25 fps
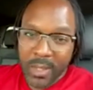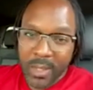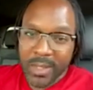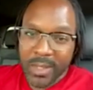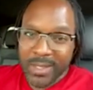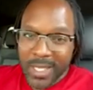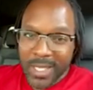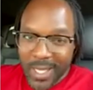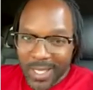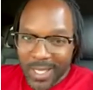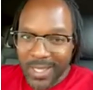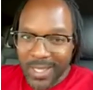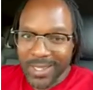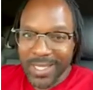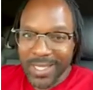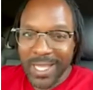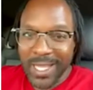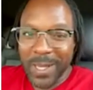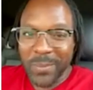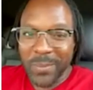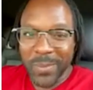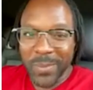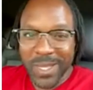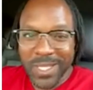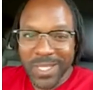
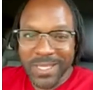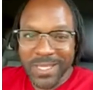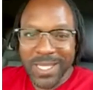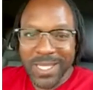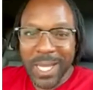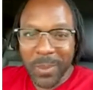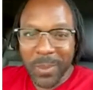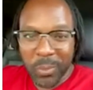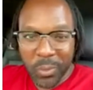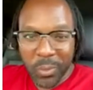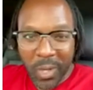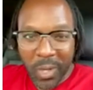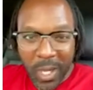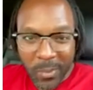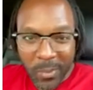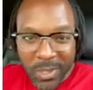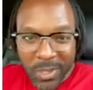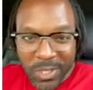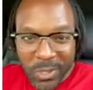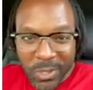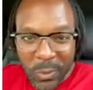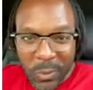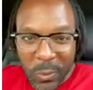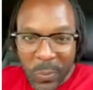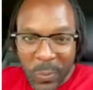That much, I promise
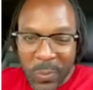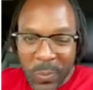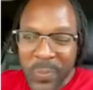you.